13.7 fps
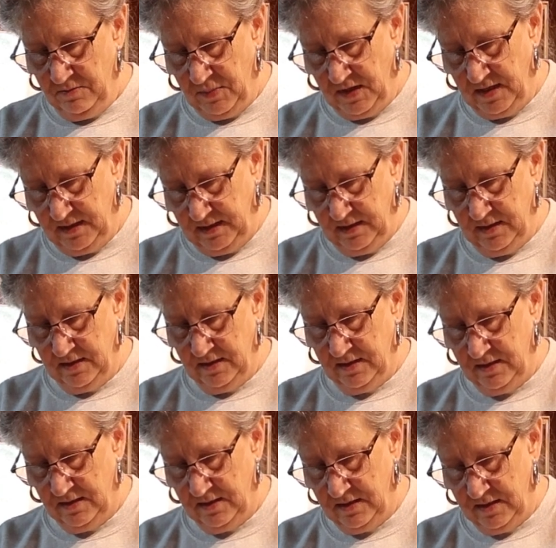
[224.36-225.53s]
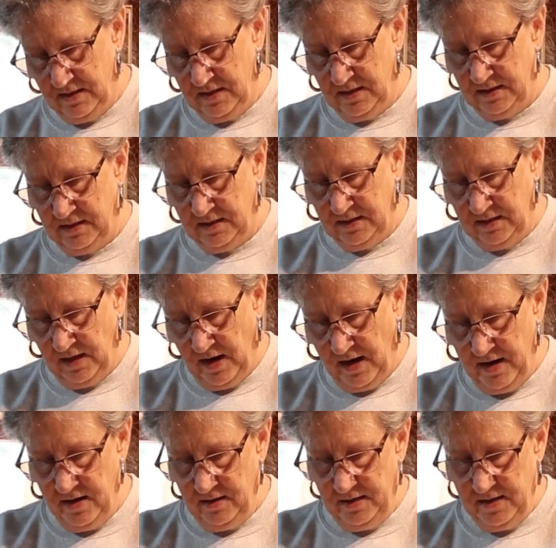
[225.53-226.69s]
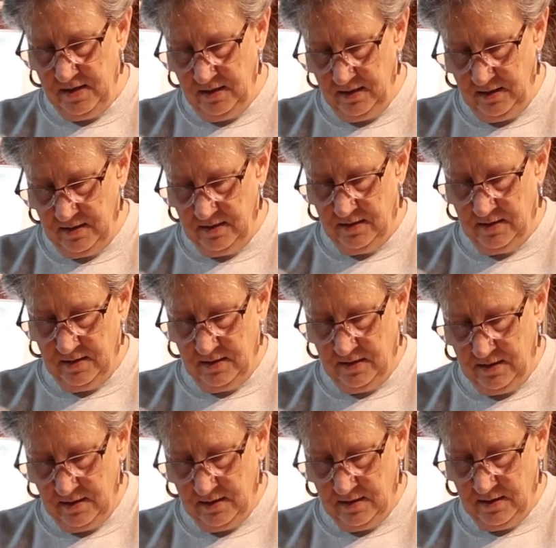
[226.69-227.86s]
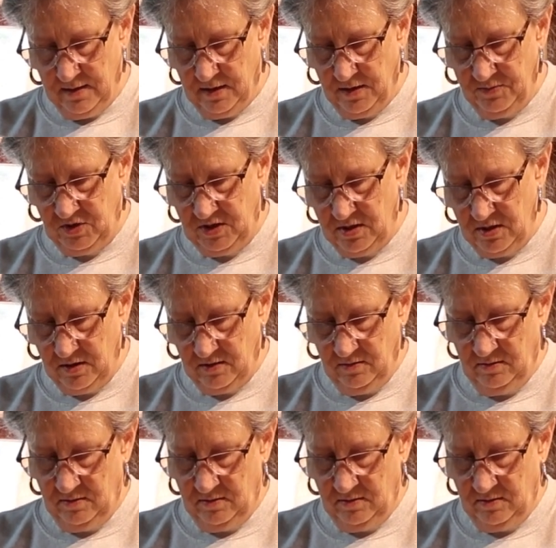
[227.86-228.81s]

But it's entirely up to you.